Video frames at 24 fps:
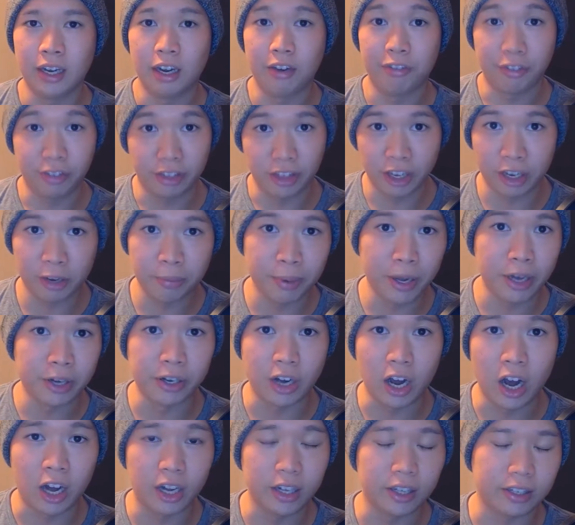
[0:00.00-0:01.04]
If you think about
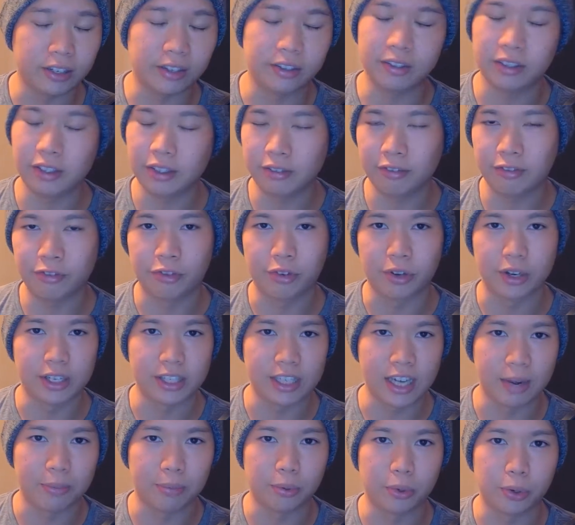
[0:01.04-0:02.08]
an ollie, for
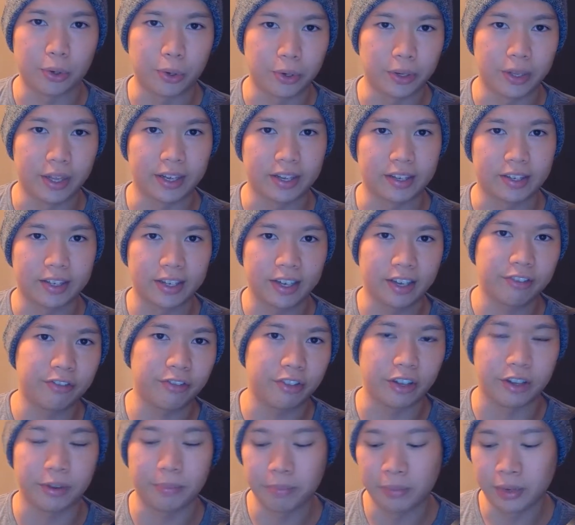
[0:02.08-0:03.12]
example, or like a
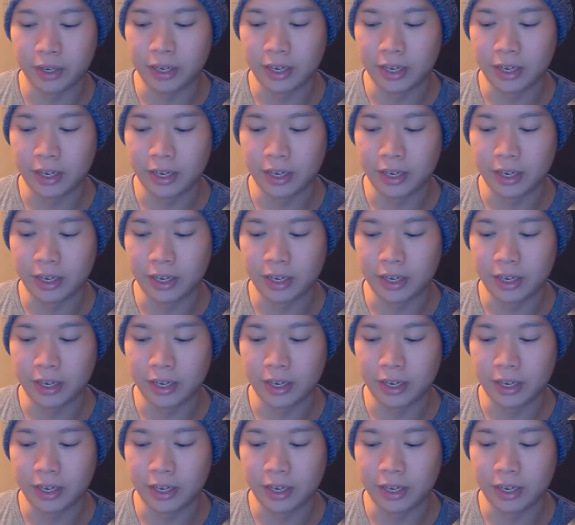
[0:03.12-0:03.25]
kickflip,